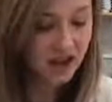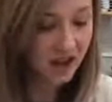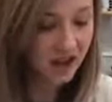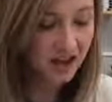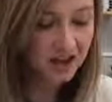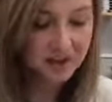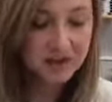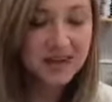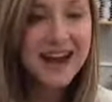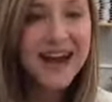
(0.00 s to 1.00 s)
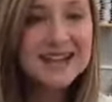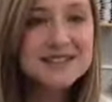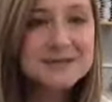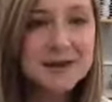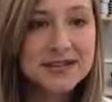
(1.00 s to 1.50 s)
and I'm going to
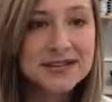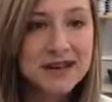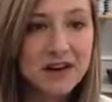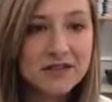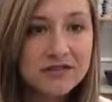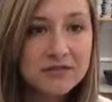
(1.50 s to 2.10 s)
ask myself